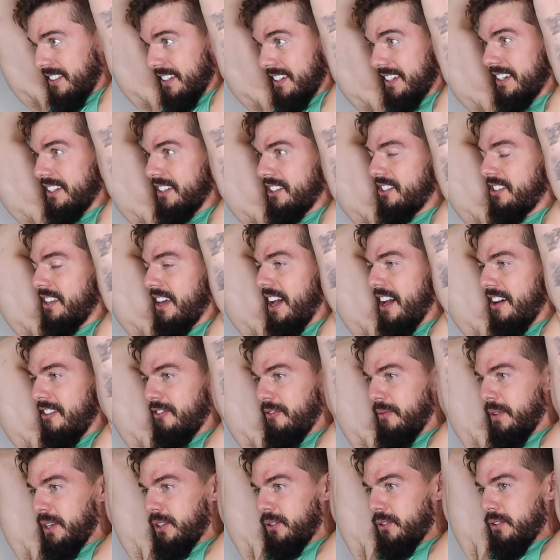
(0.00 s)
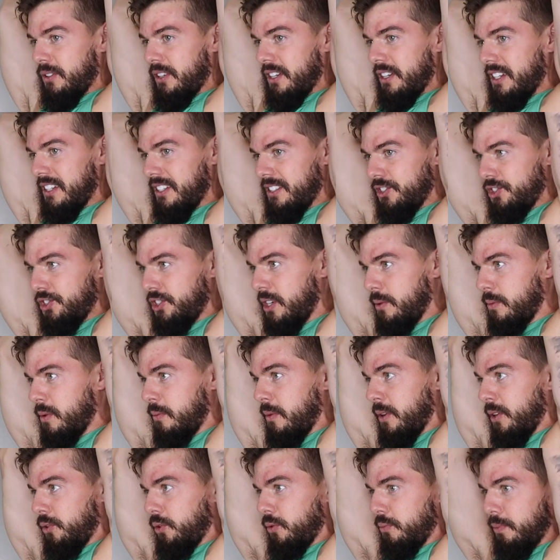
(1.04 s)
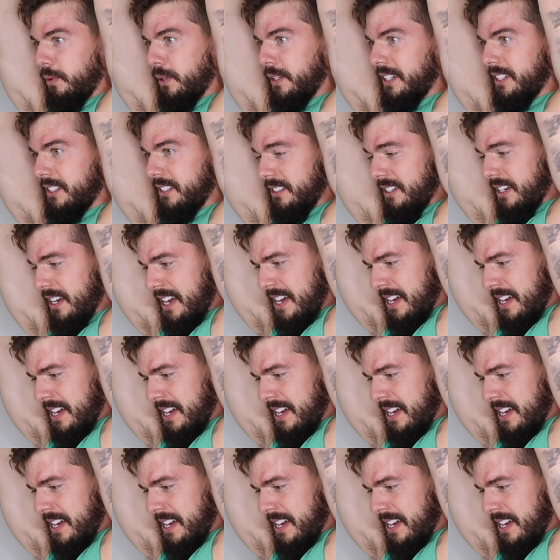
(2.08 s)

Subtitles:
like I used to have in my old gym in my old place.